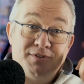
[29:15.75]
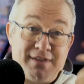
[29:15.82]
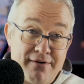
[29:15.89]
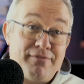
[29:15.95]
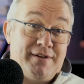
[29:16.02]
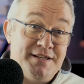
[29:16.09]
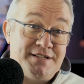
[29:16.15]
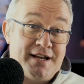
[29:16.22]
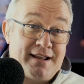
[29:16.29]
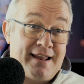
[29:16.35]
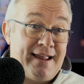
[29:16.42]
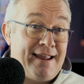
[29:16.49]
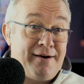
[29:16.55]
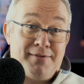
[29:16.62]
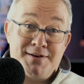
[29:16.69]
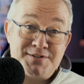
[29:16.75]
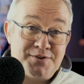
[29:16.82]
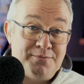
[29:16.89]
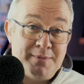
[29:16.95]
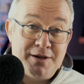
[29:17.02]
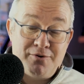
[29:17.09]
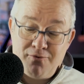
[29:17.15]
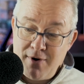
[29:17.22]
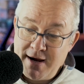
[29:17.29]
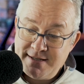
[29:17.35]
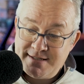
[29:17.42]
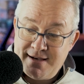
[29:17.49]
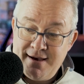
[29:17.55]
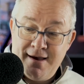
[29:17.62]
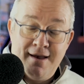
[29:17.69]
So definitely check that out. That's going to be
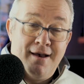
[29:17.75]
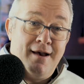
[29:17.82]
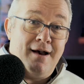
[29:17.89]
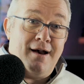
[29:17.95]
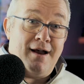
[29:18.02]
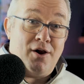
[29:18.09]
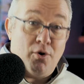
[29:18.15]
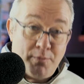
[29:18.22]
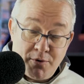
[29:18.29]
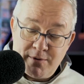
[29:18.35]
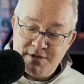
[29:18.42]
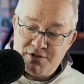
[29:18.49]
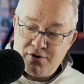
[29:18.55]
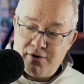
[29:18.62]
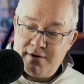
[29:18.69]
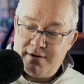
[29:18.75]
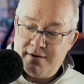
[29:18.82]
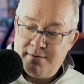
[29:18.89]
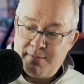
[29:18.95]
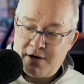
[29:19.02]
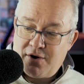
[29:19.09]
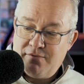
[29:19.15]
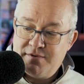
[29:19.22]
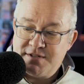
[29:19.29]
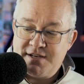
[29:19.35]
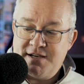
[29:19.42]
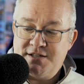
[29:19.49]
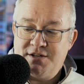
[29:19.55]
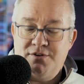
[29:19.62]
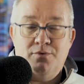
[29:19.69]
great. I hope you enjoyed my
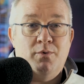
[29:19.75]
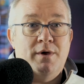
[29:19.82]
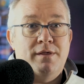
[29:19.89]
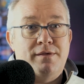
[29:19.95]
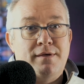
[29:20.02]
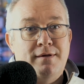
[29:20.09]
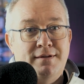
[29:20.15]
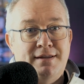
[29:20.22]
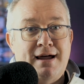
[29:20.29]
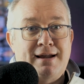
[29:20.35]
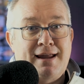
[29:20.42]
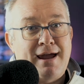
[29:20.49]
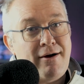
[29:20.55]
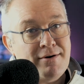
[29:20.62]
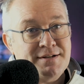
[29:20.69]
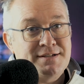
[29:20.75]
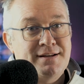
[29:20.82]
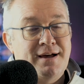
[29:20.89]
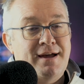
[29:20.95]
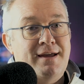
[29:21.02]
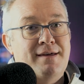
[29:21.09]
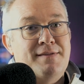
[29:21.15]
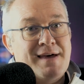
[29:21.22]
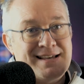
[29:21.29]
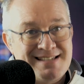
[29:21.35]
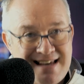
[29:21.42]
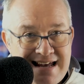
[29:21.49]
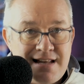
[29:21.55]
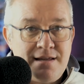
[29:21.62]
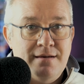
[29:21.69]
conversation with Dan Garrett today.
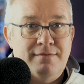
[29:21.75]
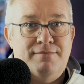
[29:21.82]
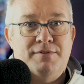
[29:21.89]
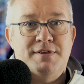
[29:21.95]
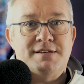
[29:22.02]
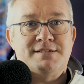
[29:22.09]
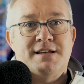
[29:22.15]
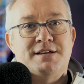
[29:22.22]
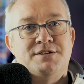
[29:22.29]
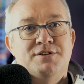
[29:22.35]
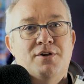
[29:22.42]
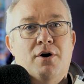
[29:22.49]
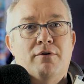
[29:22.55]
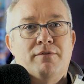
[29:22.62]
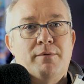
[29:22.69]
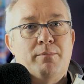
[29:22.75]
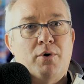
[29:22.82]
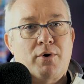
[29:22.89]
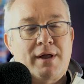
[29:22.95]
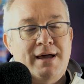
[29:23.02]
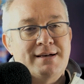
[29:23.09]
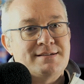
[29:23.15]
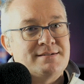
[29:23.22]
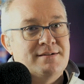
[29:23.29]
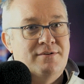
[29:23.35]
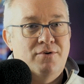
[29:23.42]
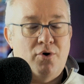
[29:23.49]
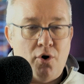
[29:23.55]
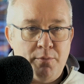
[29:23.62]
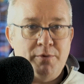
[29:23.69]
That's it for this session of the
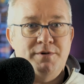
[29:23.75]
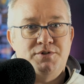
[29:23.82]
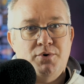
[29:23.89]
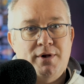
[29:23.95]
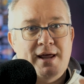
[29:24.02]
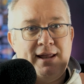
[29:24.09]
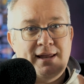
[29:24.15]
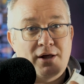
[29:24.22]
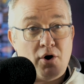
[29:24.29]
podcast. I hope you enjoyed it.